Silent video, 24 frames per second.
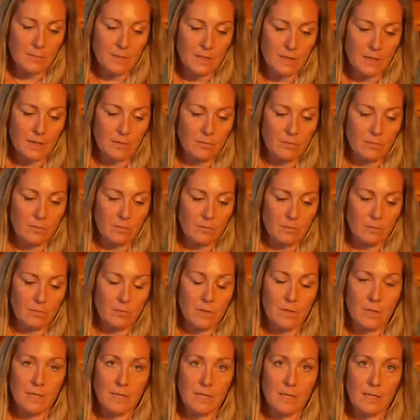been
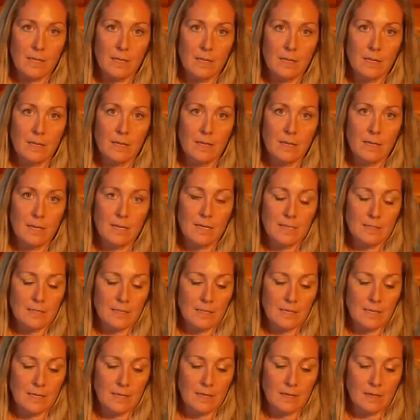really
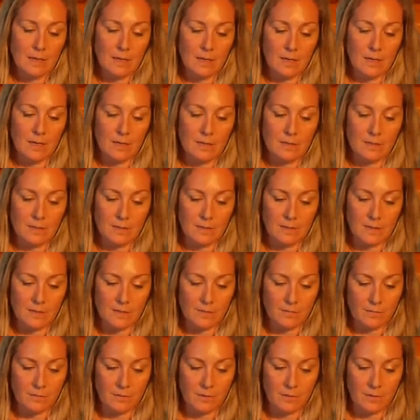easy thus
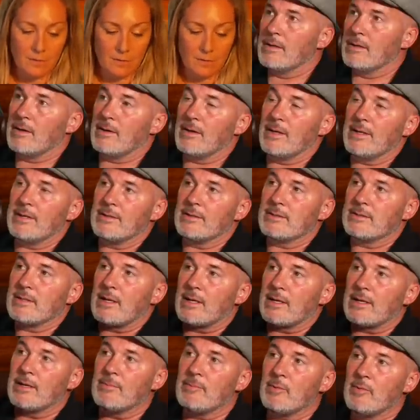far. All right,
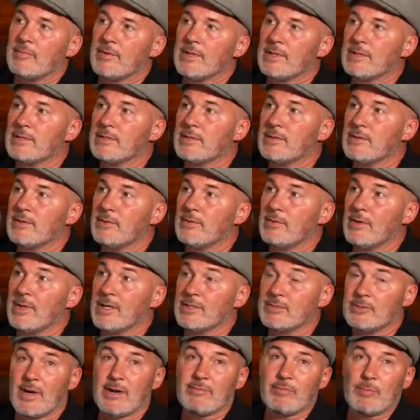I'm gonna move into
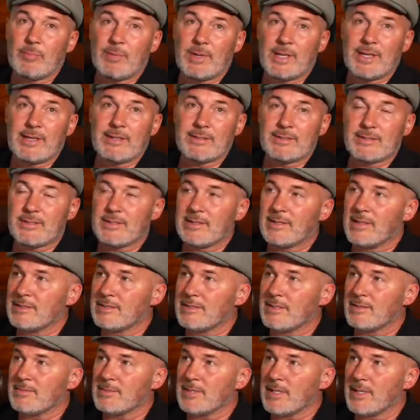travel plans. That
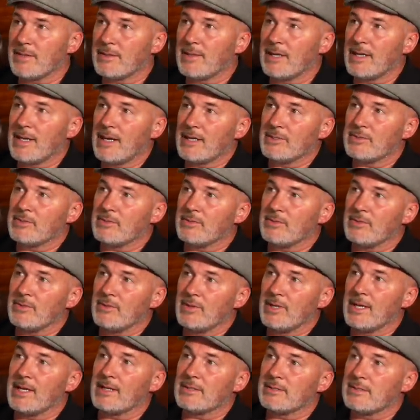seems like the natural
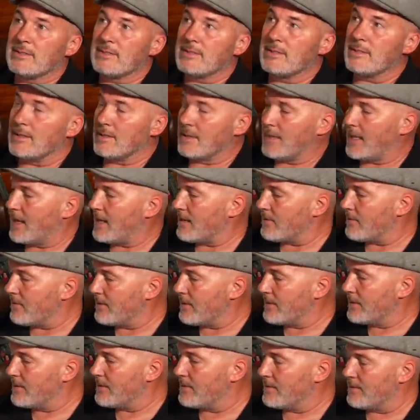next
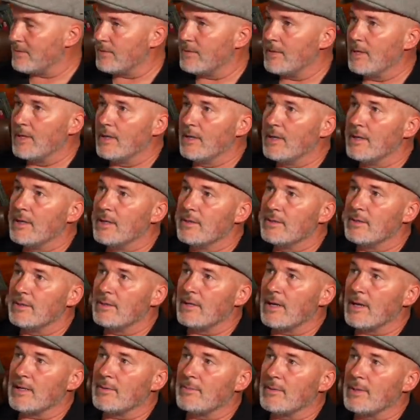category to
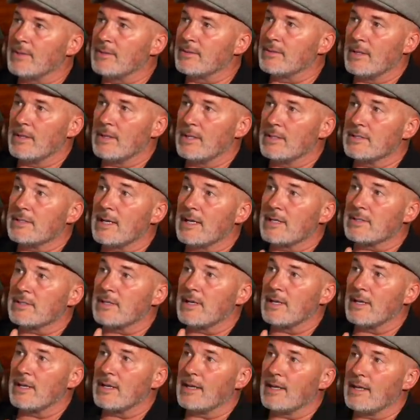talk about. He's
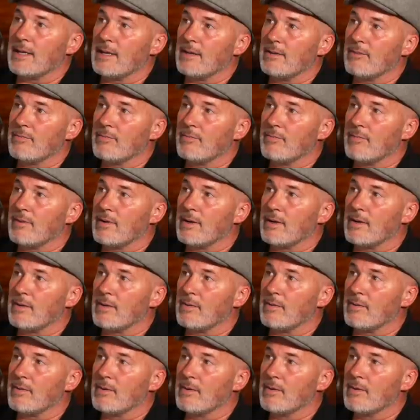asking if
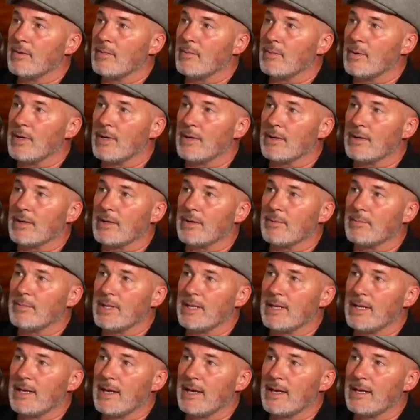we are going to
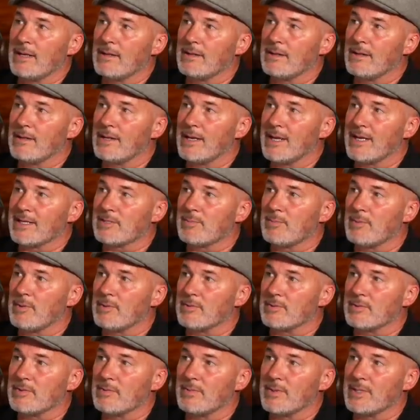be at an
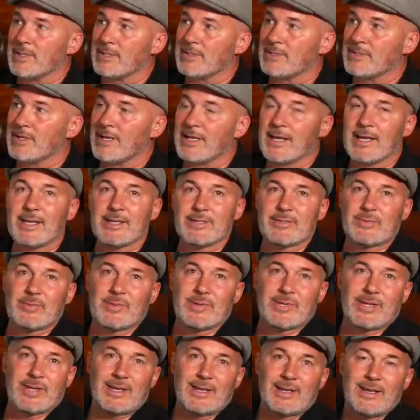expo so we can shake hands
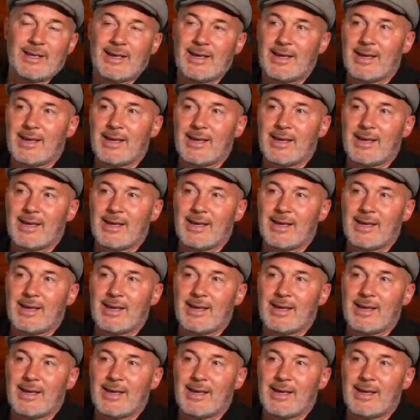one day.